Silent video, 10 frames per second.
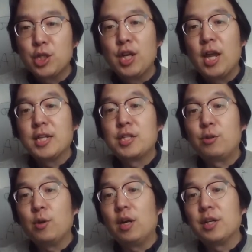
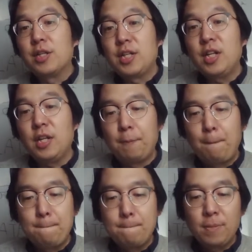SQRT,
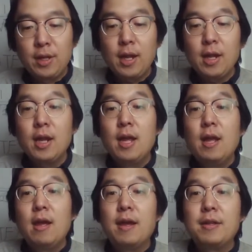okay?
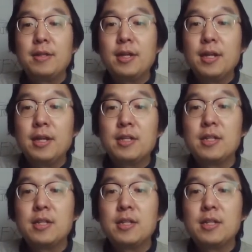And then